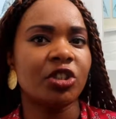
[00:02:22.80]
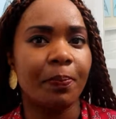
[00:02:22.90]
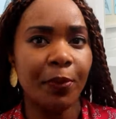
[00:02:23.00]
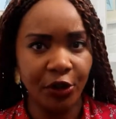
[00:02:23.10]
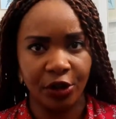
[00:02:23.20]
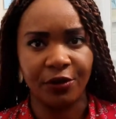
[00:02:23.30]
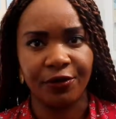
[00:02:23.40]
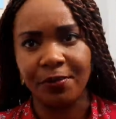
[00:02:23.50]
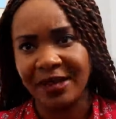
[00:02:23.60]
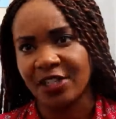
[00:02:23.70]
to book you
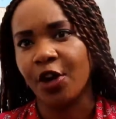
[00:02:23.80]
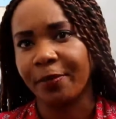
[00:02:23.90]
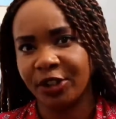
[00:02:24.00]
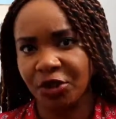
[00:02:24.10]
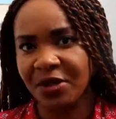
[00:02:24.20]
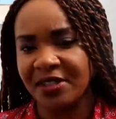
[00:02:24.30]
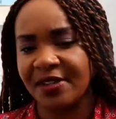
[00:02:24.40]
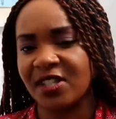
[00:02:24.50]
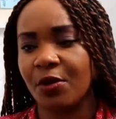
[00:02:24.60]
for media opportunities.